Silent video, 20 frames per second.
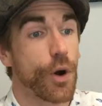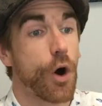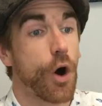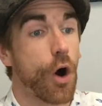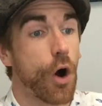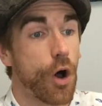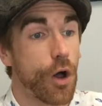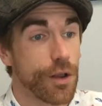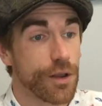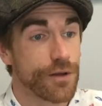
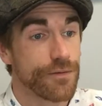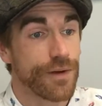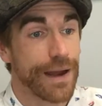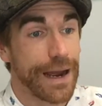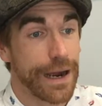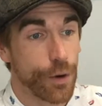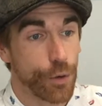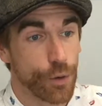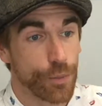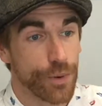all of
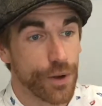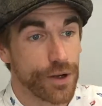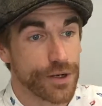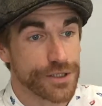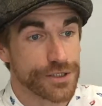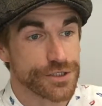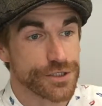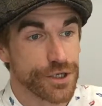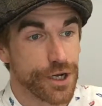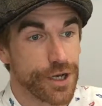our
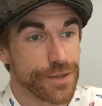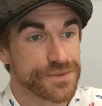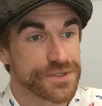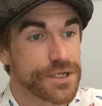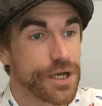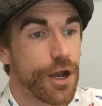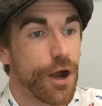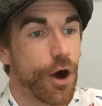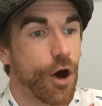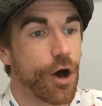body shops
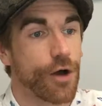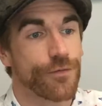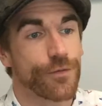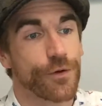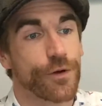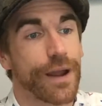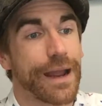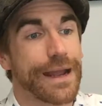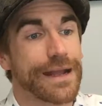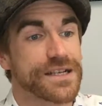
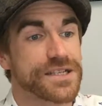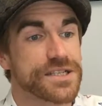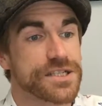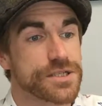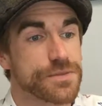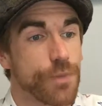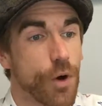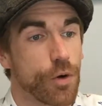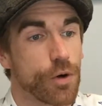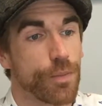offer a
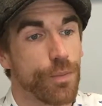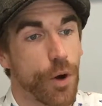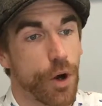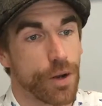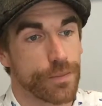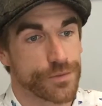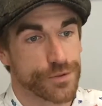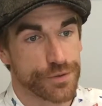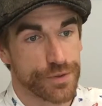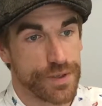smoke
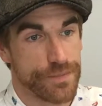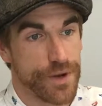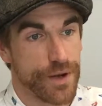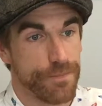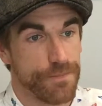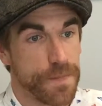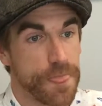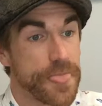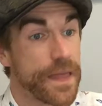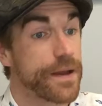bomb treatment.
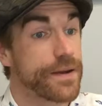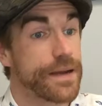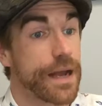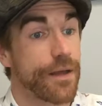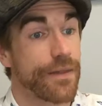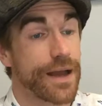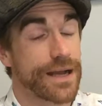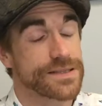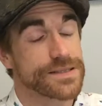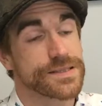
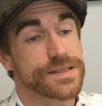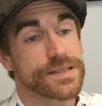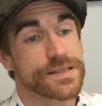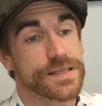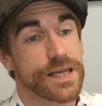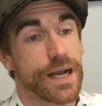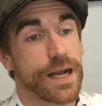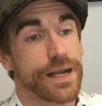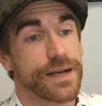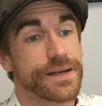Now that's
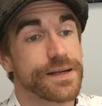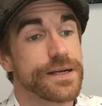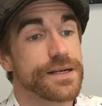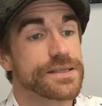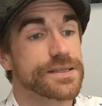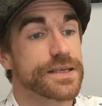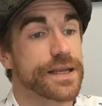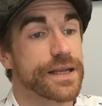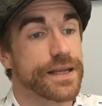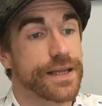designed
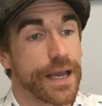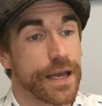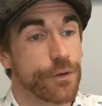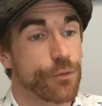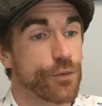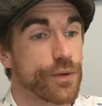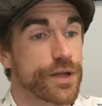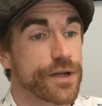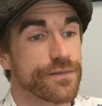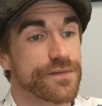to get
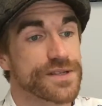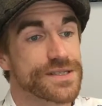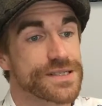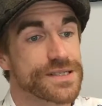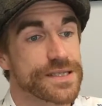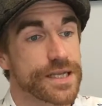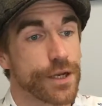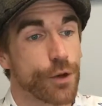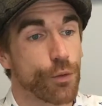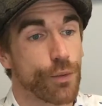rid of the
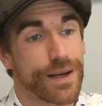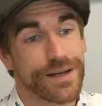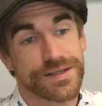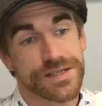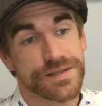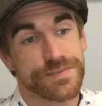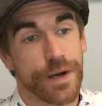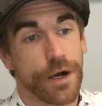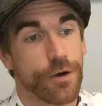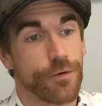cigarette
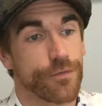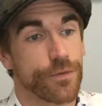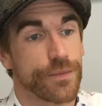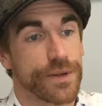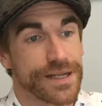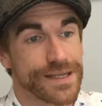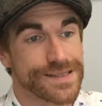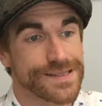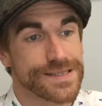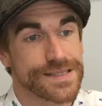smell from
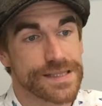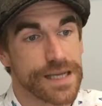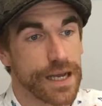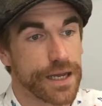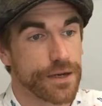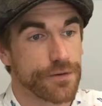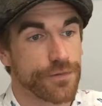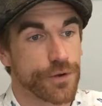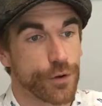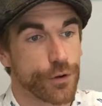
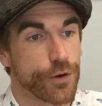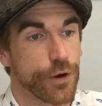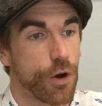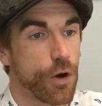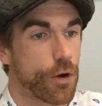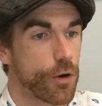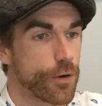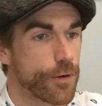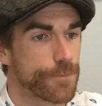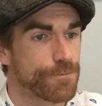inside of your car.